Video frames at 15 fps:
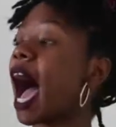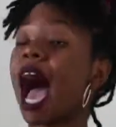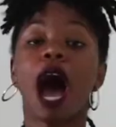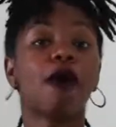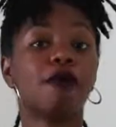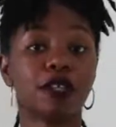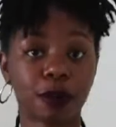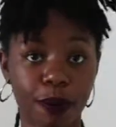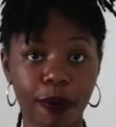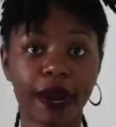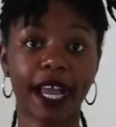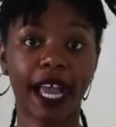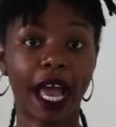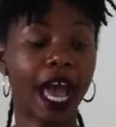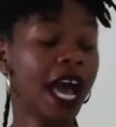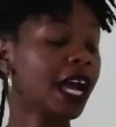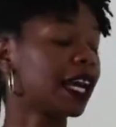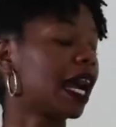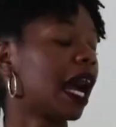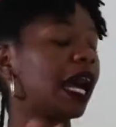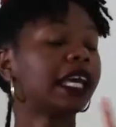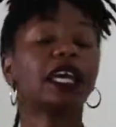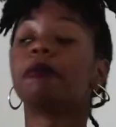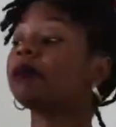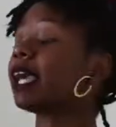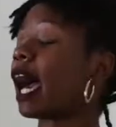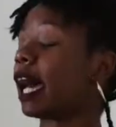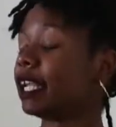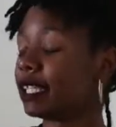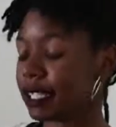I was praying, God, get me
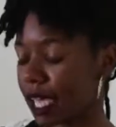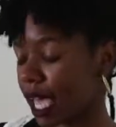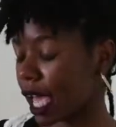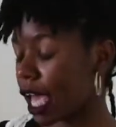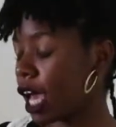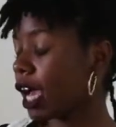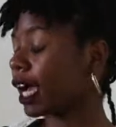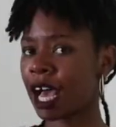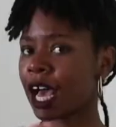out of debt.